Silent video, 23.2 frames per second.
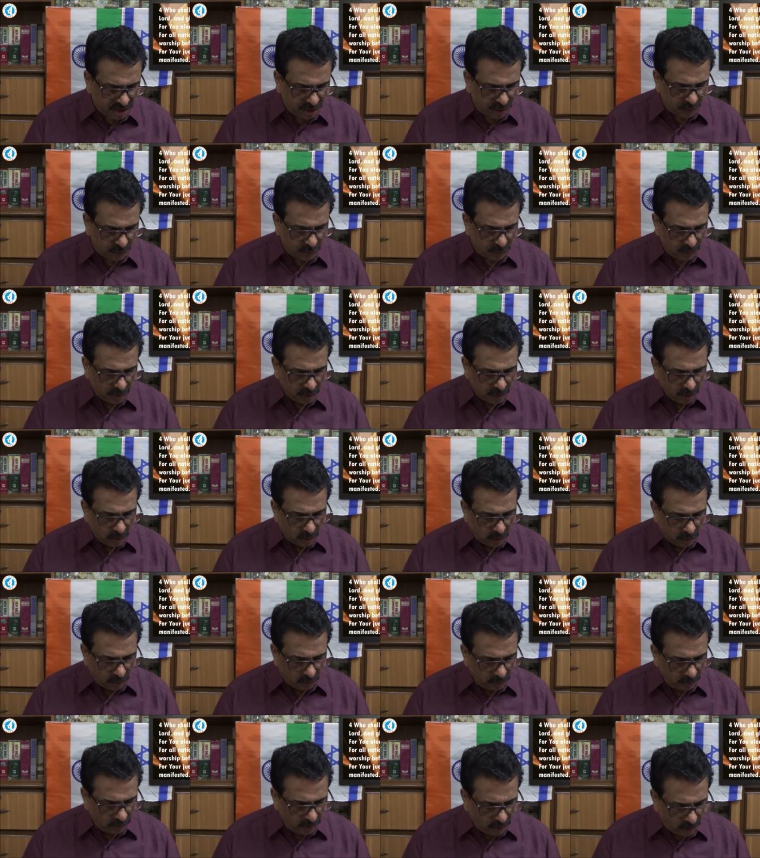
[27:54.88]
you,
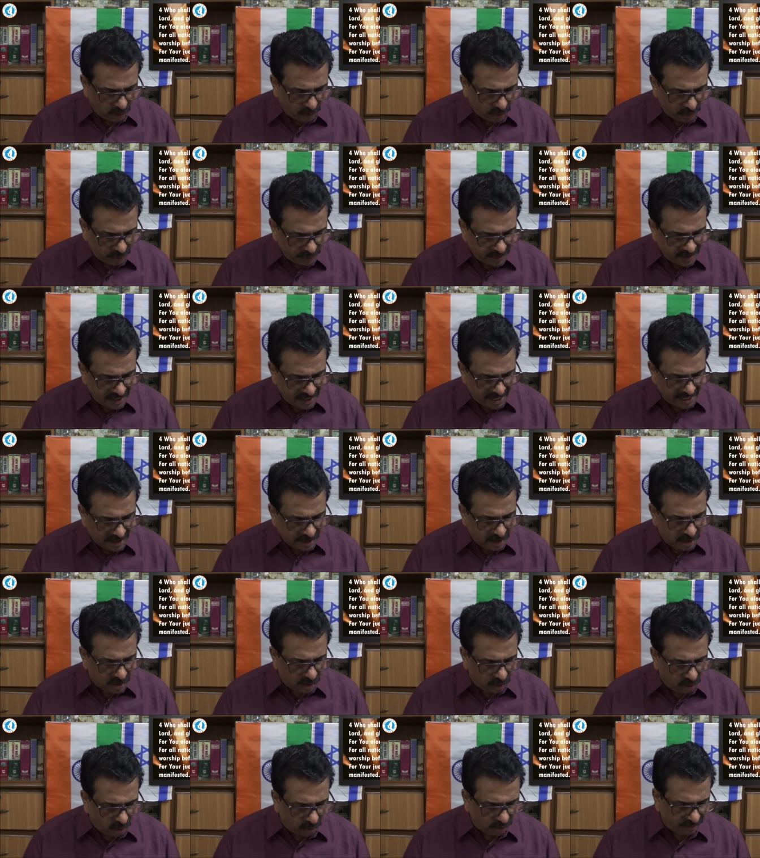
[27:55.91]
O Lord, and
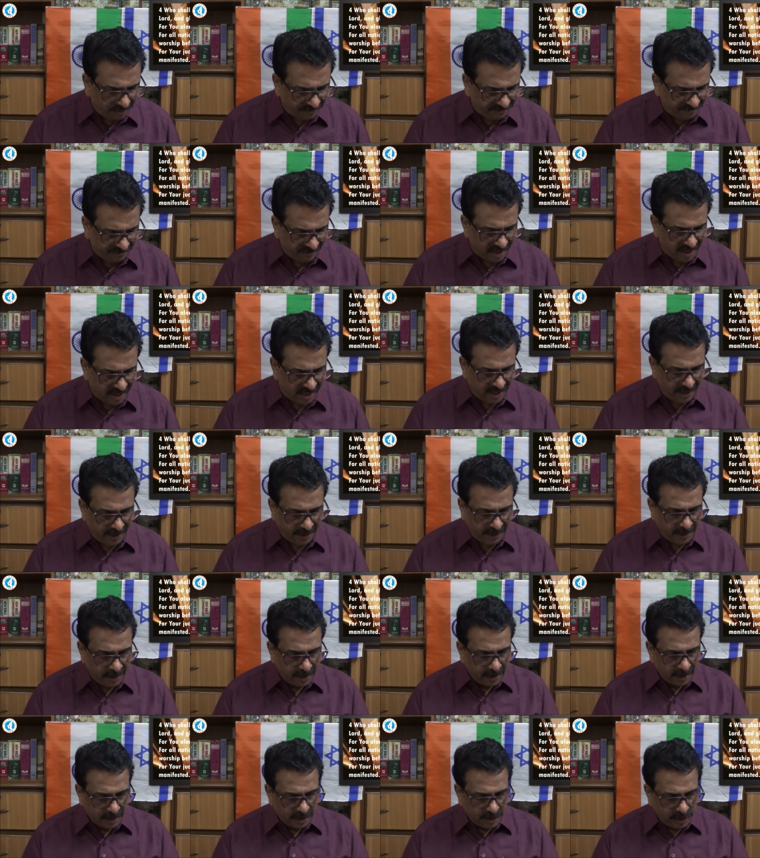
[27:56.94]
glorify
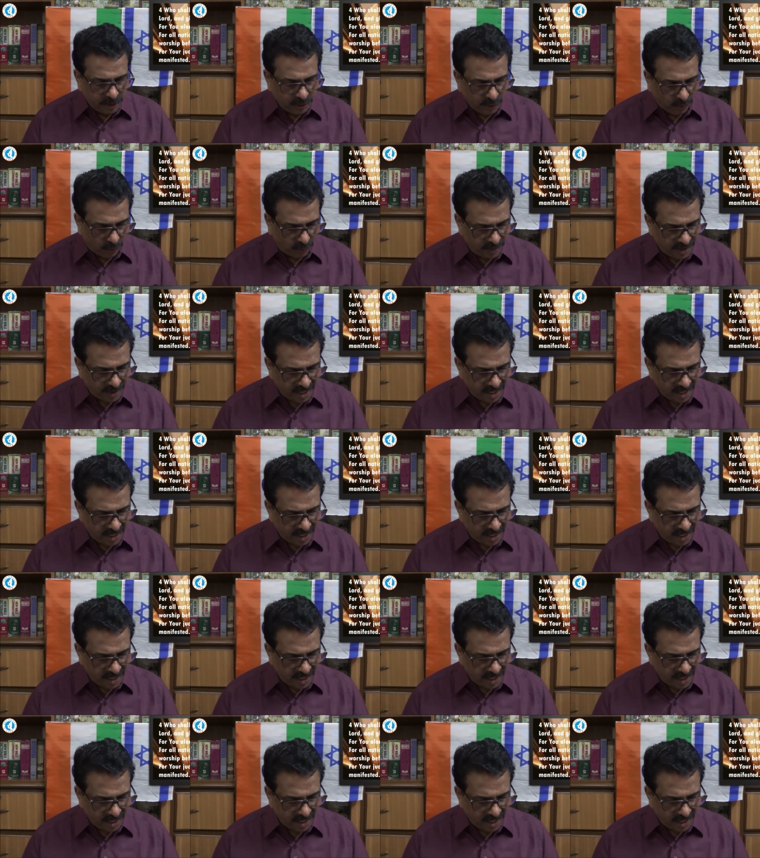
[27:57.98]
your